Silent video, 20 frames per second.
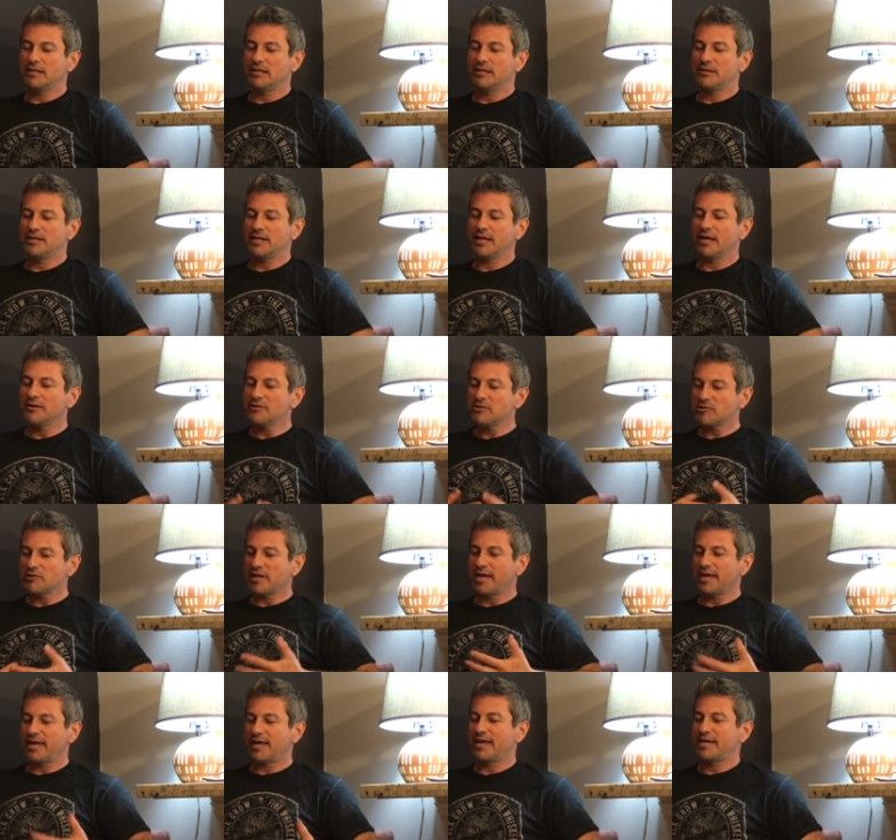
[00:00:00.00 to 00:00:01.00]
The
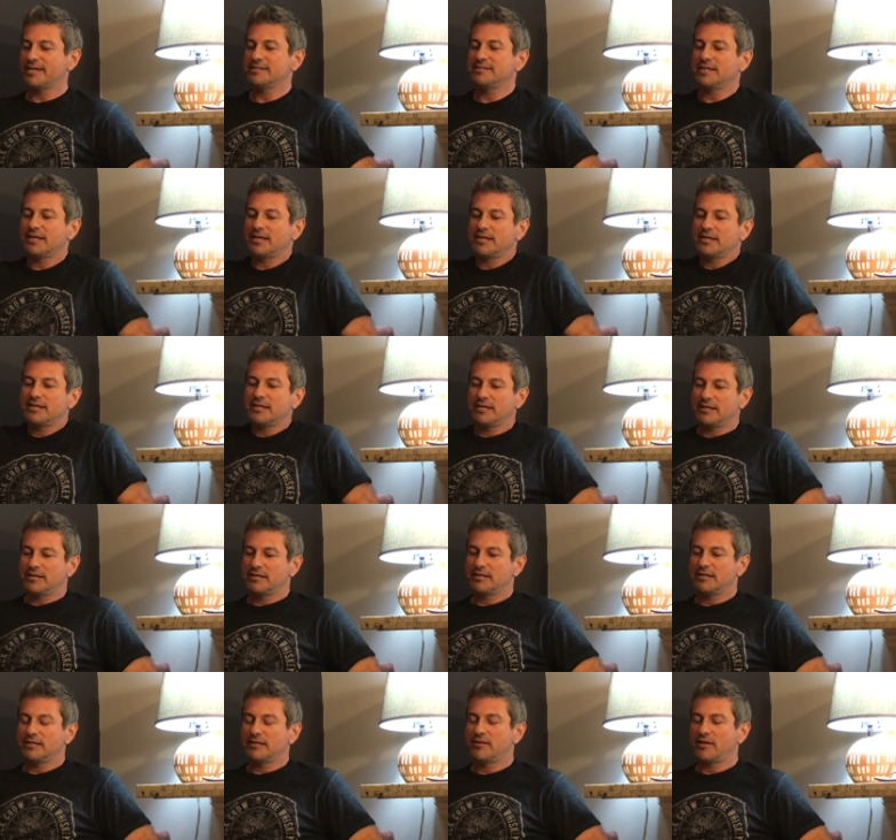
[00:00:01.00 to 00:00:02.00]
underlying idea
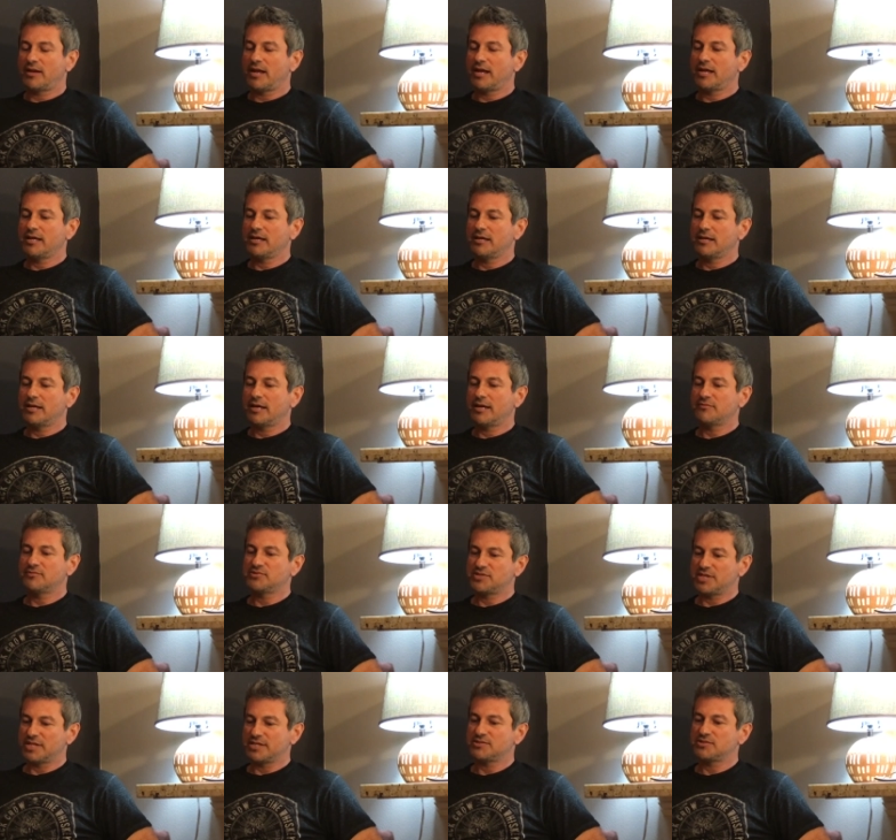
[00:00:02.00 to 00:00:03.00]
that I have
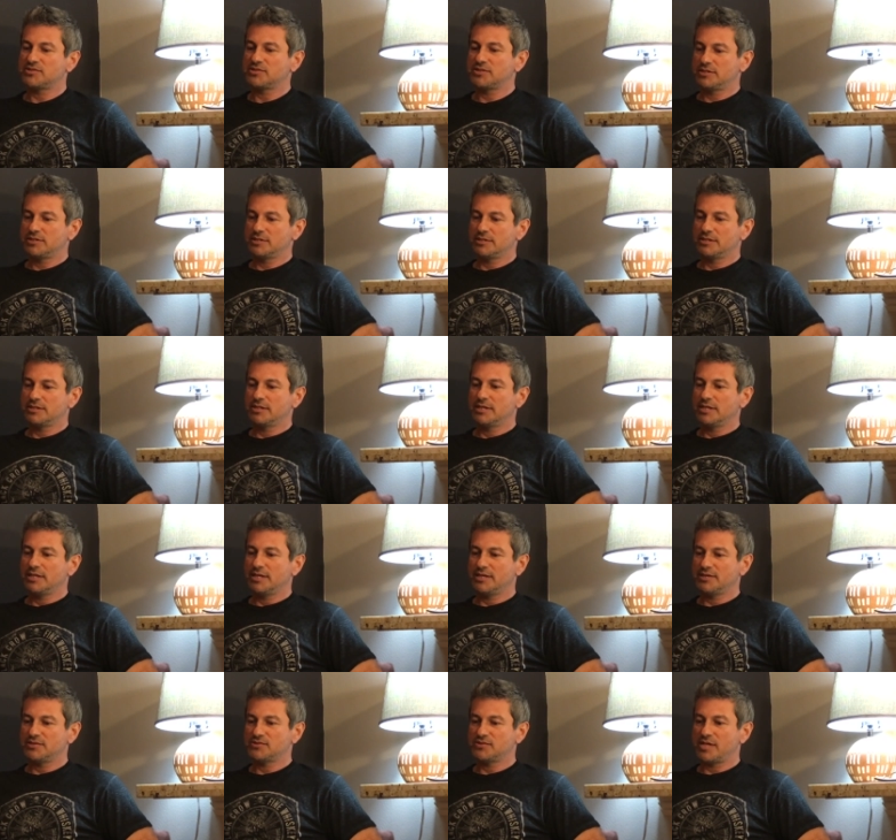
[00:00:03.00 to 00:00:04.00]
sensed
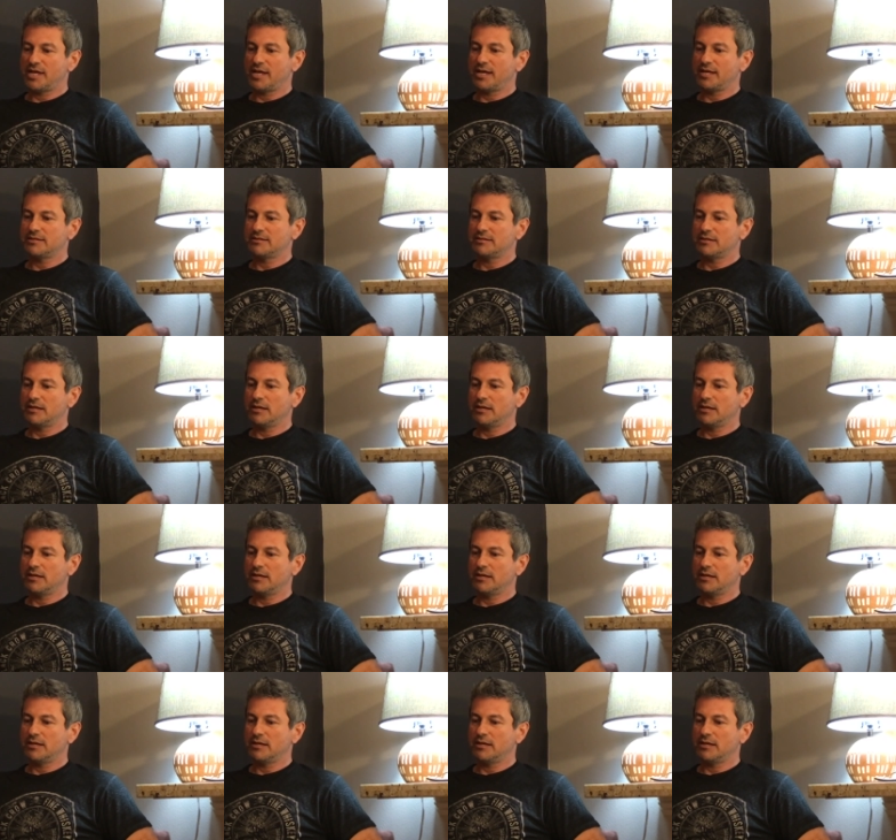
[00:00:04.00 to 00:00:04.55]
is that